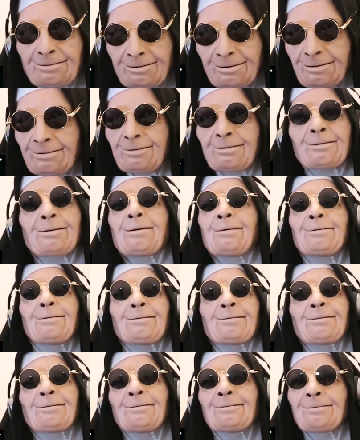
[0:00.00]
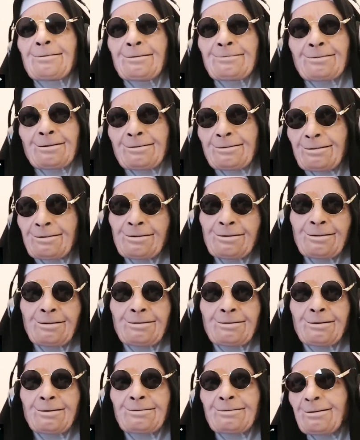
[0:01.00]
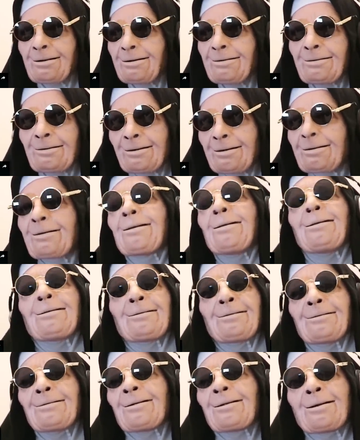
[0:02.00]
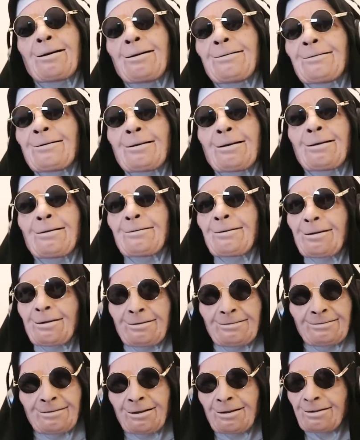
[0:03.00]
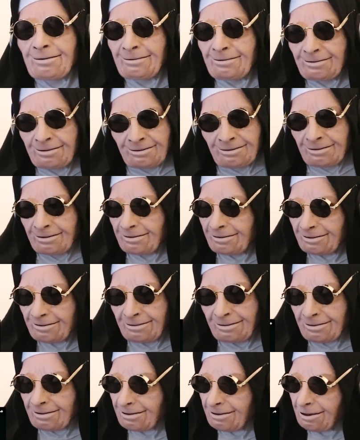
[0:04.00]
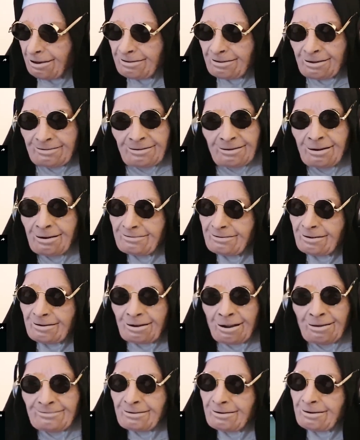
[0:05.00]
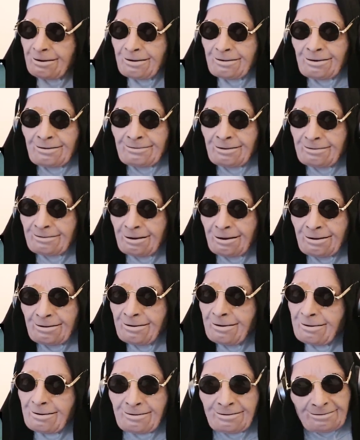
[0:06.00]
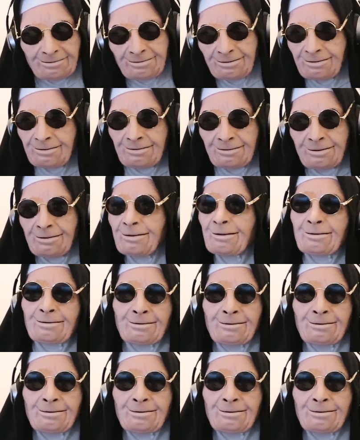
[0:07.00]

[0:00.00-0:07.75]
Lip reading: Color correction, you know what I'm saying? The shit they've done with the colors, you know what I'm saying? With the visuals is just so dope to me every time it gets me, man. These